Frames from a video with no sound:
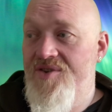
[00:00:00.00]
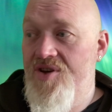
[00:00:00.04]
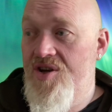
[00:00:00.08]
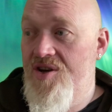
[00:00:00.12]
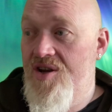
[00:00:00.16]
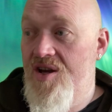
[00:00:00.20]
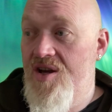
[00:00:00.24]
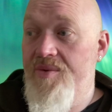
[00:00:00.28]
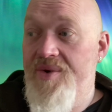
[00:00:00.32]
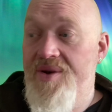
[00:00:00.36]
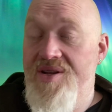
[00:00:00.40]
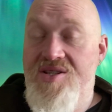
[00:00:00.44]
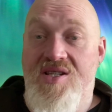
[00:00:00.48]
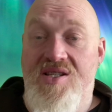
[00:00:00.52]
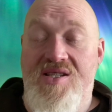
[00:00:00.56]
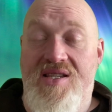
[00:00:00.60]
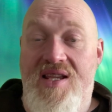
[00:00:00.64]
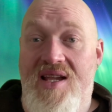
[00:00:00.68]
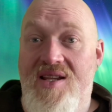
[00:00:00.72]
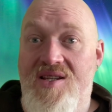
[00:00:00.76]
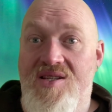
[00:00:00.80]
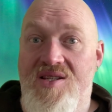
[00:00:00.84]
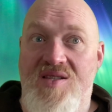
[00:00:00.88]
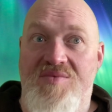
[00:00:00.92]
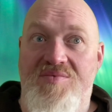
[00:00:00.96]
And you know when she's
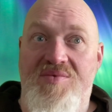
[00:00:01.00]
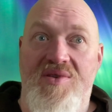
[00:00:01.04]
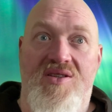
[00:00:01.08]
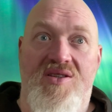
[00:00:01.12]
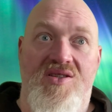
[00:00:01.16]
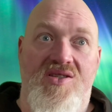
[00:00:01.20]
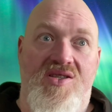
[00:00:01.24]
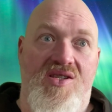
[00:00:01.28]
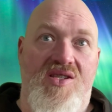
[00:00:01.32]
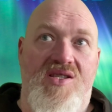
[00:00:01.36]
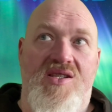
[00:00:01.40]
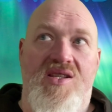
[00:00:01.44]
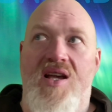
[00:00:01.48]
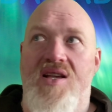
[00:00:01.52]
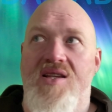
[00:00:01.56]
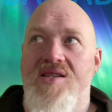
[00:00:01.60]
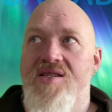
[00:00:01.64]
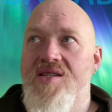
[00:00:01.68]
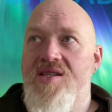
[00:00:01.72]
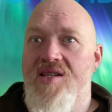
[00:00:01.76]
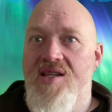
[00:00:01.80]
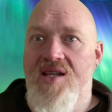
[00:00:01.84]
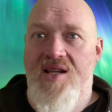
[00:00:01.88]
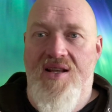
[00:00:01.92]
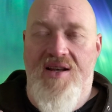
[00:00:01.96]
anxious because she starts
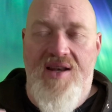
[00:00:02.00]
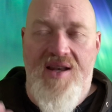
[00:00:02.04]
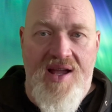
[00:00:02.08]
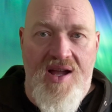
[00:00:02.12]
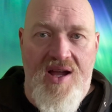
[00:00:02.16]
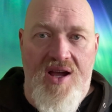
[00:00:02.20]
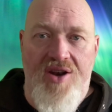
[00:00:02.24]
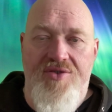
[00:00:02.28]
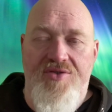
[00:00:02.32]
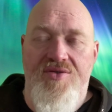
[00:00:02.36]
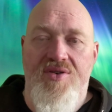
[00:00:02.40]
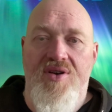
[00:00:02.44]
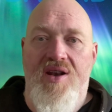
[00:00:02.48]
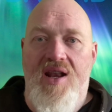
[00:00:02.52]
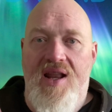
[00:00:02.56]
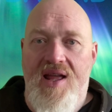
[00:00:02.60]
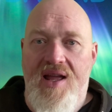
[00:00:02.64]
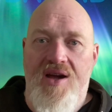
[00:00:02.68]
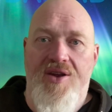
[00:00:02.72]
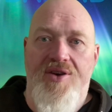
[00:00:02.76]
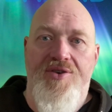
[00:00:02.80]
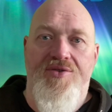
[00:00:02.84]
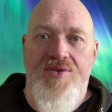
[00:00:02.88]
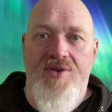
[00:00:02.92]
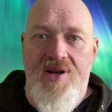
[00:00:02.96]
singing louder and
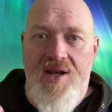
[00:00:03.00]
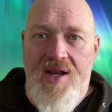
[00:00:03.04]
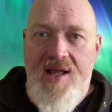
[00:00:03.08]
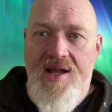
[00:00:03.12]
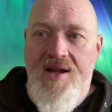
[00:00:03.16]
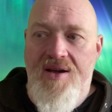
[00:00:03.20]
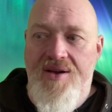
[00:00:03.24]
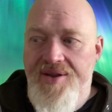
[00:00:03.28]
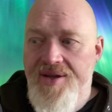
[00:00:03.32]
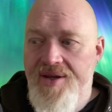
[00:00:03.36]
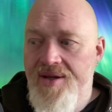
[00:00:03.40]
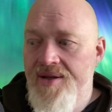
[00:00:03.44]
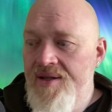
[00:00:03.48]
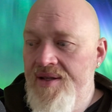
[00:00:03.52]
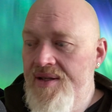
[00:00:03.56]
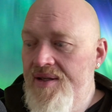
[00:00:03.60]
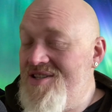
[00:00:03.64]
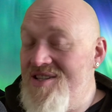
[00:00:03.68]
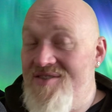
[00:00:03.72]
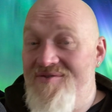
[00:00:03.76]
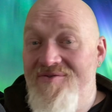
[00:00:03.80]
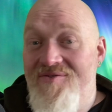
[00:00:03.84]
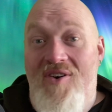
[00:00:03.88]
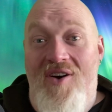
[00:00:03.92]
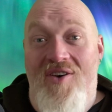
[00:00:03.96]
louder and louder.
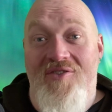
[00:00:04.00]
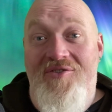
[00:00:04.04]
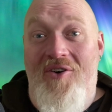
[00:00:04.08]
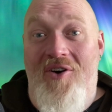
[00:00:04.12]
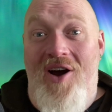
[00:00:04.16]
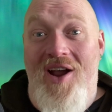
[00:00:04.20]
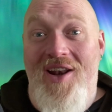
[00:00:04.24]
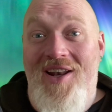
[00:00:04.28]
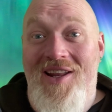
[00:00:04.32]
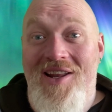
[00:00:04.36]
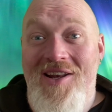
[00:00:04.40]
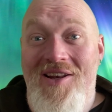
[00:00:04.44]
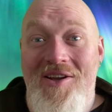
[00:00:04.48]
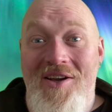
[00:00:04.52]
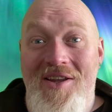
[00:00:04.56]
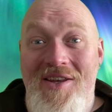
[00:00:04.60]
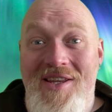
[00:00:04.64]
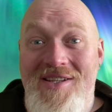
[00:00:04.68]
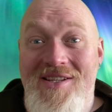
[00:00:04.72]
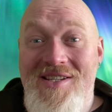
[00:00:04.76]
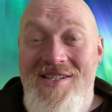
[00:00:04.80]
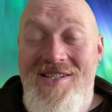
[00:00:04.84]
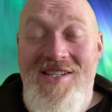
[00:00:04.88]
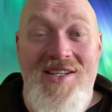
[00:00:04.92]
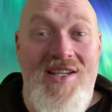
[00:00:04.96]
She's fi finally
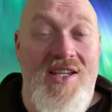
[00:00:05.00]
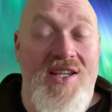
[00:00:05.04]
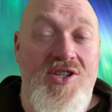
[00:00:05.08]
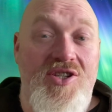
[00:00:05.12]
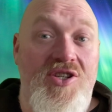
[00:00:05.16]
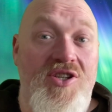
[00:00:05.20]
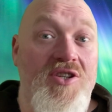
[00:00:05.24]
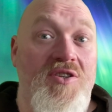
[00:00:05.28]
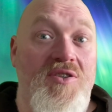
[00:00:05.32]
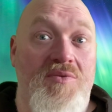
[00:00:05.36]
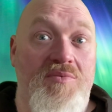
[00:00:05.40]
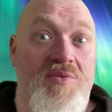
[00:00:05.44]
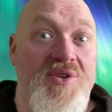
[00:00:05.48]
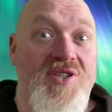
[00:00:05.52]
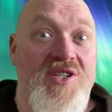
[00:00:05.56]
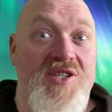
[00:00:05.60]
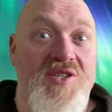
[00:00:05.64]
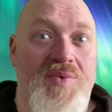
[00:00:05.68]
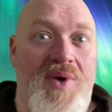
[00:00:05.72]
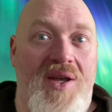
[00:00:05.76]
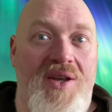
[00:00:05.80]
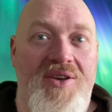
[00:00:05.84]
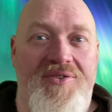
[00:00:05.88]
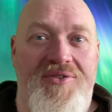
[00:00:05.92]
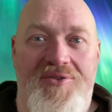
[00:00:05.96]
learning to sing in tune, which is
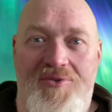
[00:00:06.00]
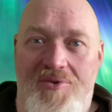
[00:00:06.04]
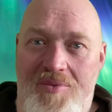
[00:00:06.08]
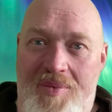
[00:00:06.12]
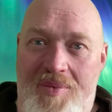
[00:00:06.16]
wonderful